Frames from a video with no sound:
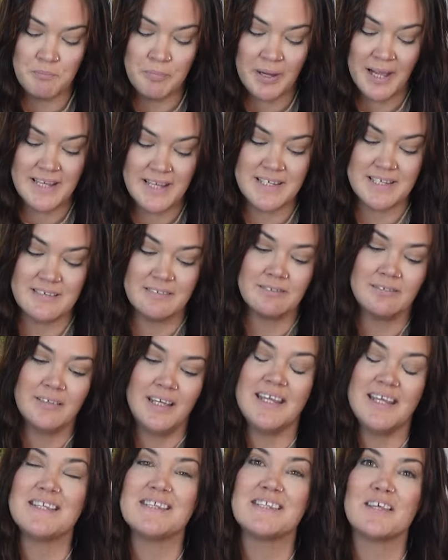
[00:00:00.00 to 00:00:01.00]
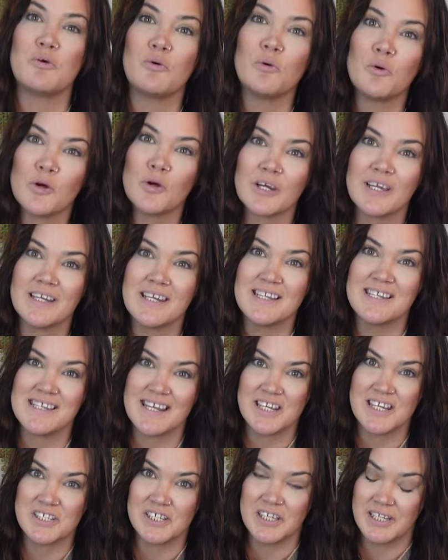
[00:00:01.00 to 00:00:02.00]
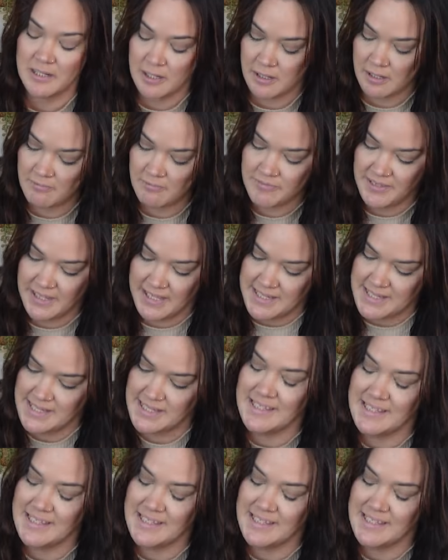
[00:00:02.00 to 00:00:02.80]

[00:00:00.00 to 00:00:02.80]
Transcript: but it's the organization of this